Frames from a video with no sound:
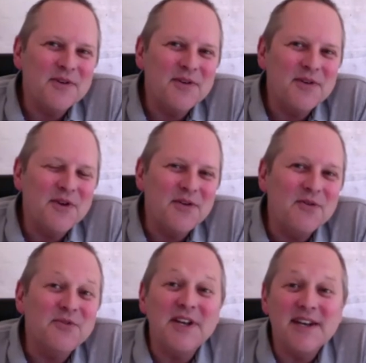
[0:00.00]

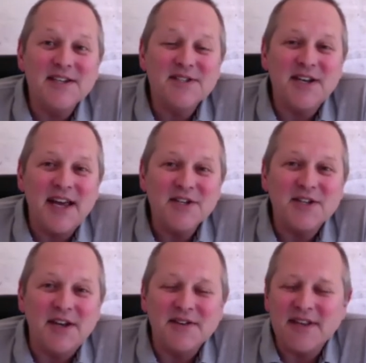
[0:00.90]
you did an
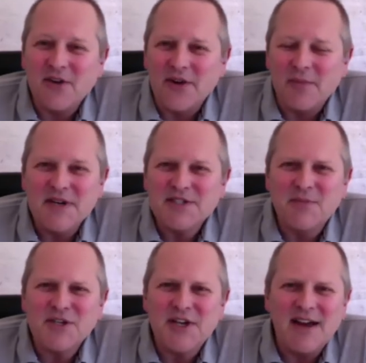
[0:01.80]
installation, I think, on a
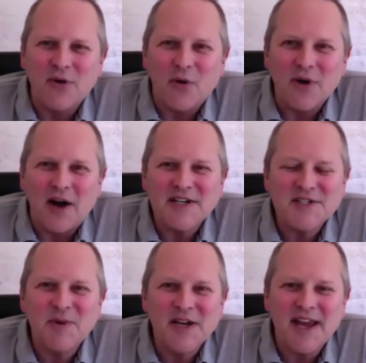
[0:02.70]
Mitsubishi Evo, a high
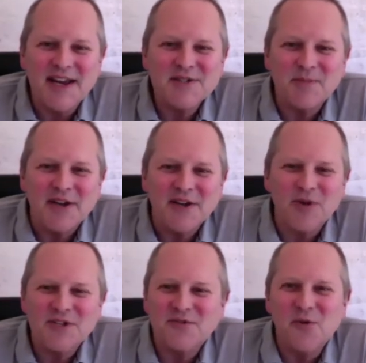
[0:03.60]
speed case maker,
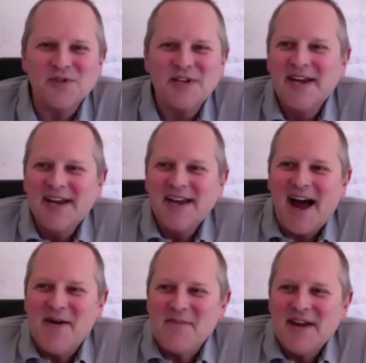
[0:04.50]
which of course
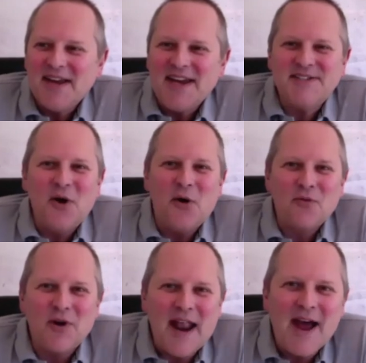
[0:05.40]
is not
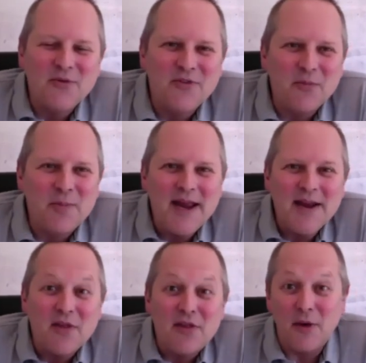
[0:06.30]
renowned for
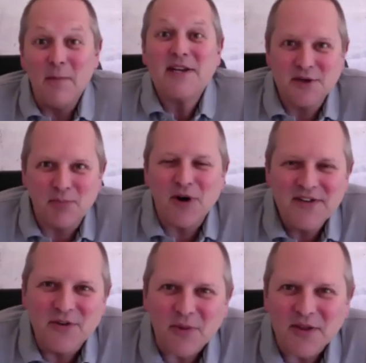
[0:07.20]
being the best
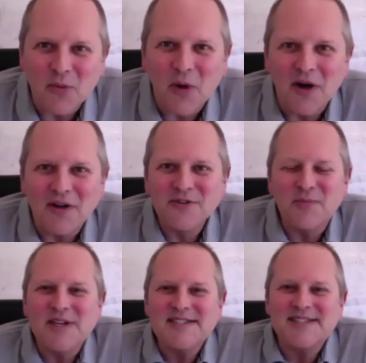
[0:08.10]
printer in the world,
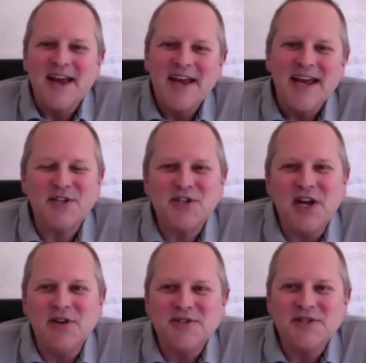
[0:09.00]
but it just
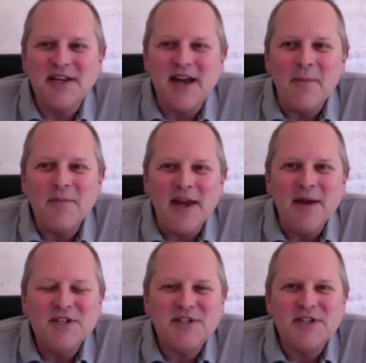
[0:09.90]
shows that
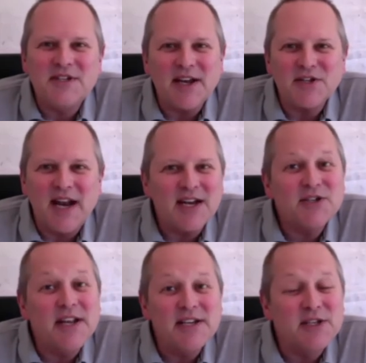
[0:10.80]
image detection
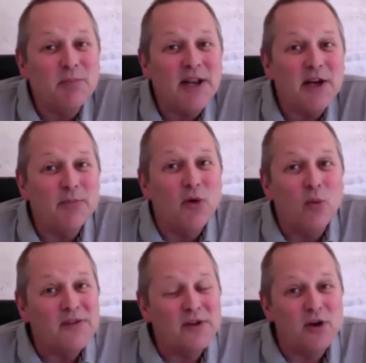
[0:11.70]
actually is applicable
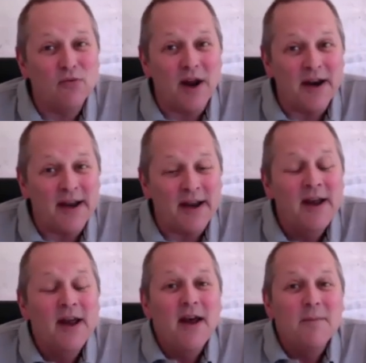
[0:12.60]
whether you're running
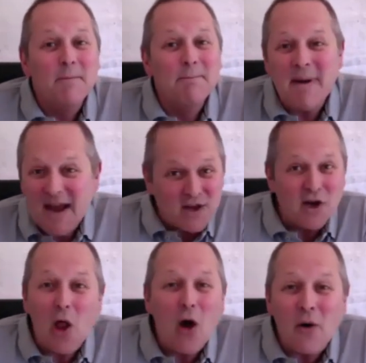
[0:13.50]
mega
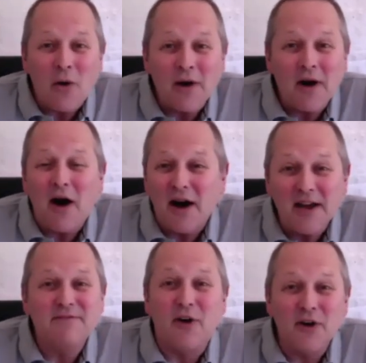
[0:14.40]
long, high
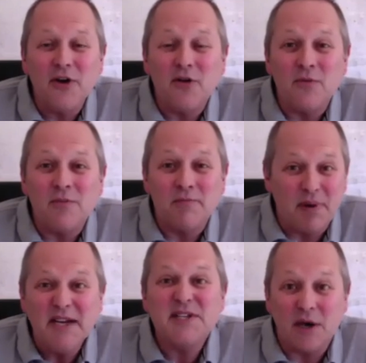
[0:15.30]
volume,
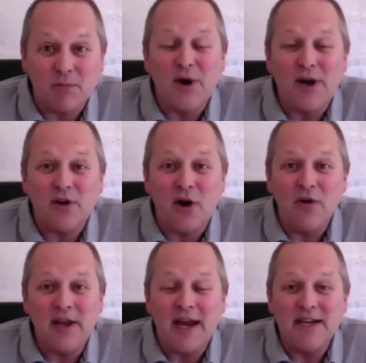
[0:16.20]
basic print
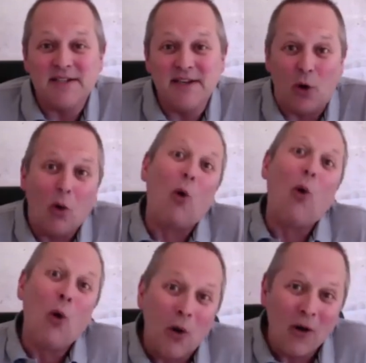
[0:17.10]
corrugated
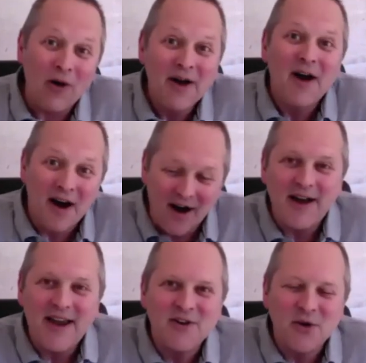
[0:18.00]
or
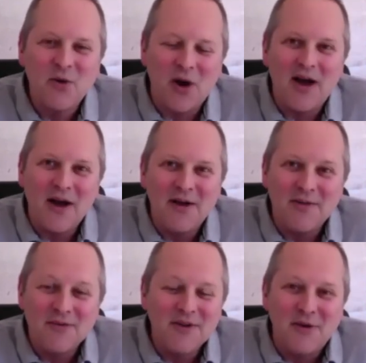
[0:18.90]
high end,
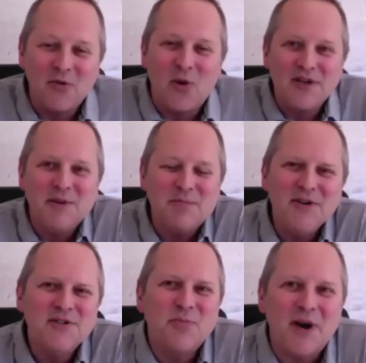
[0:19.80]
quality
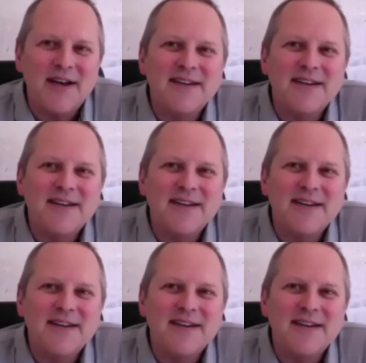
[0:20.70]
post print.